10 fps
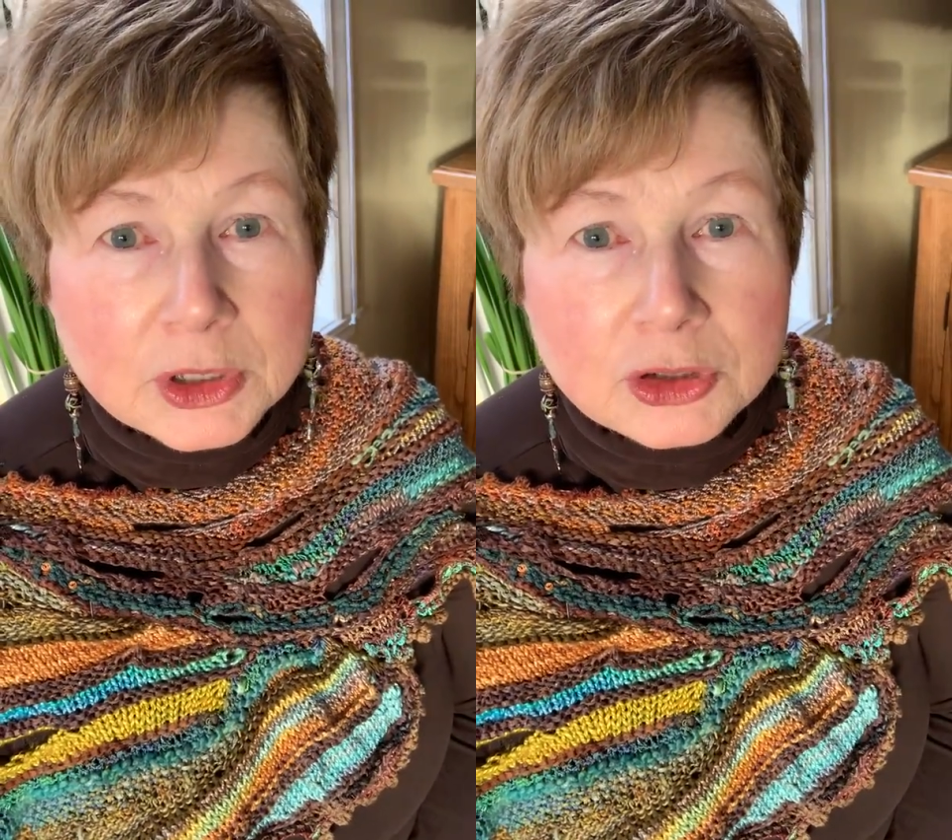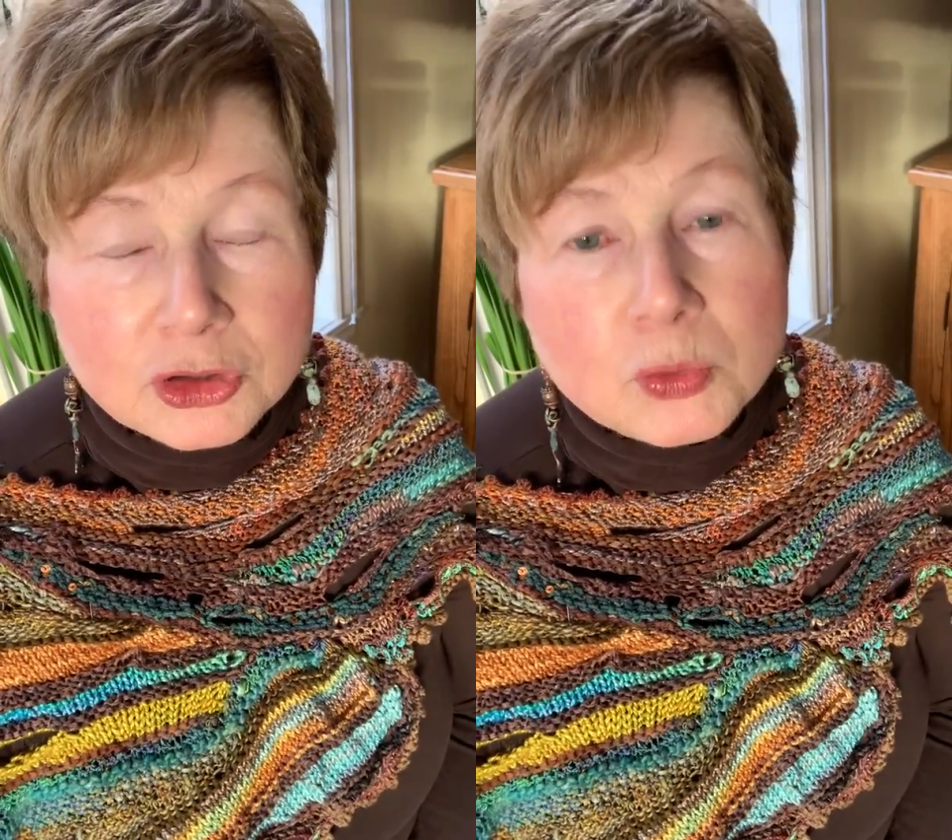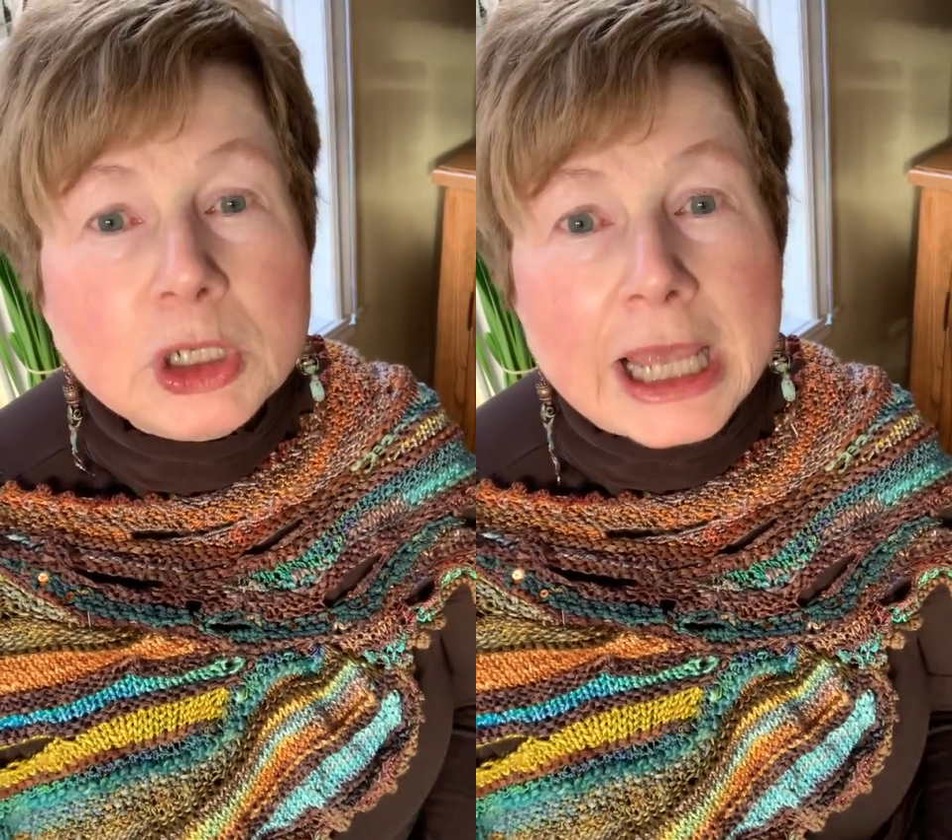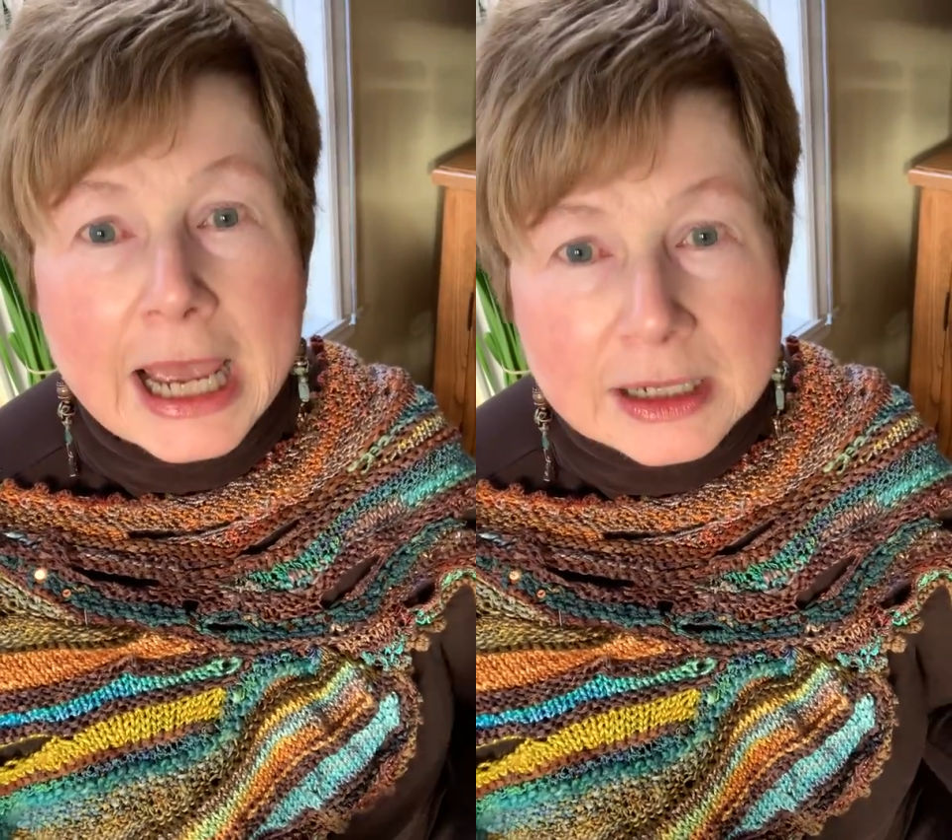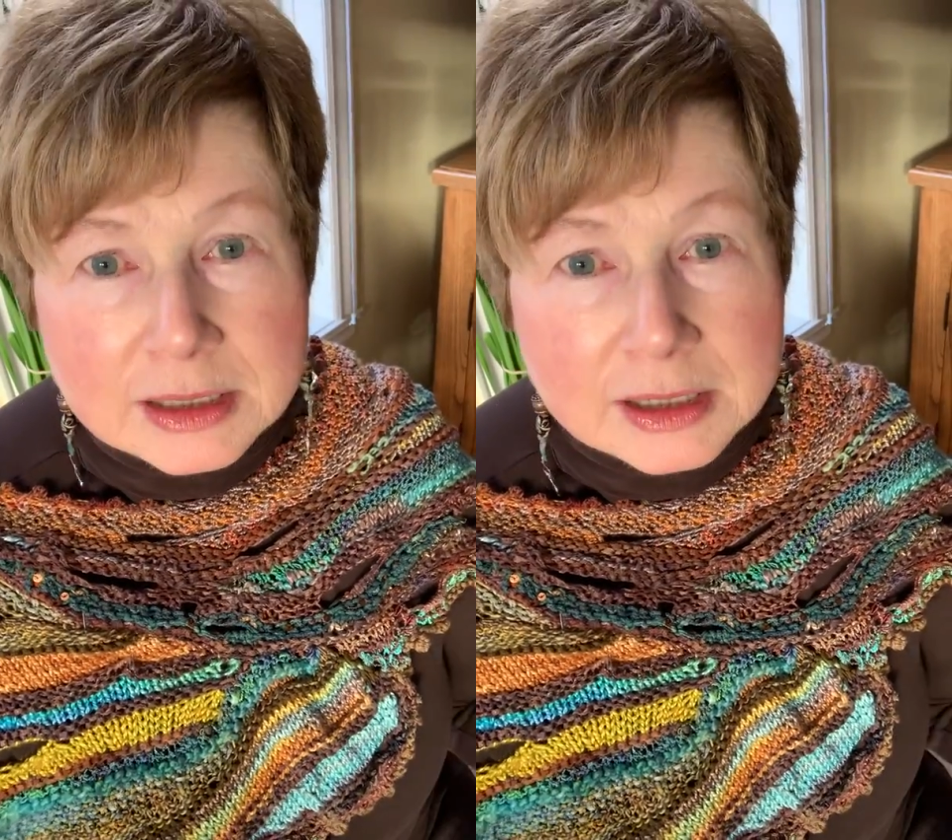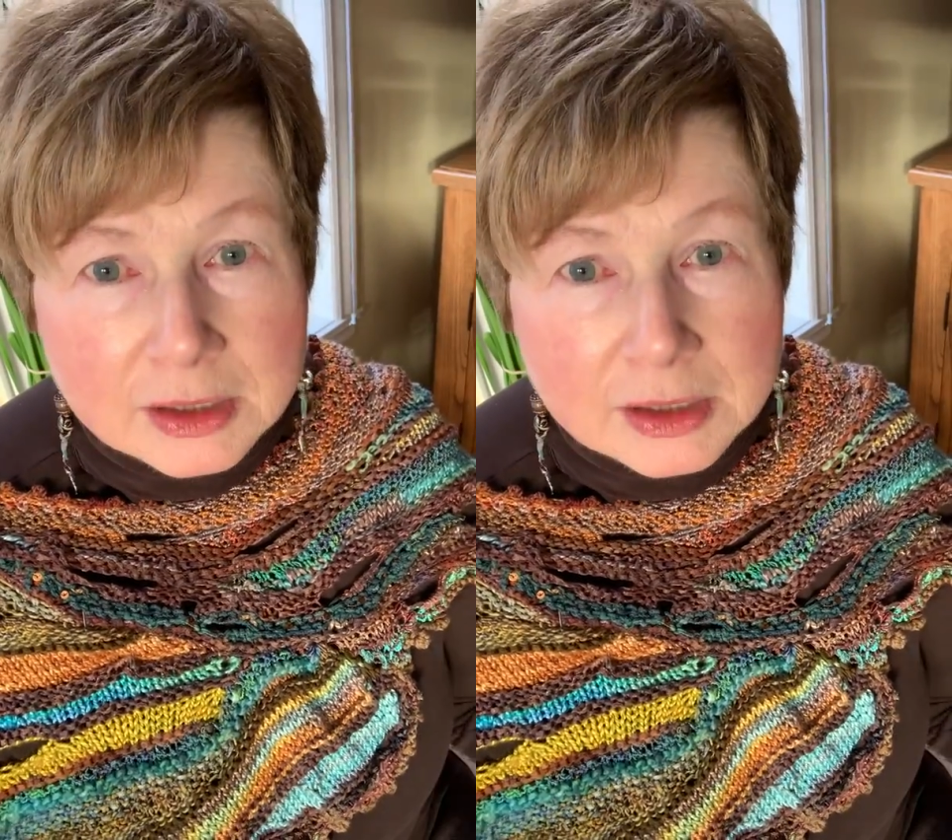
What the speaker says: to relax.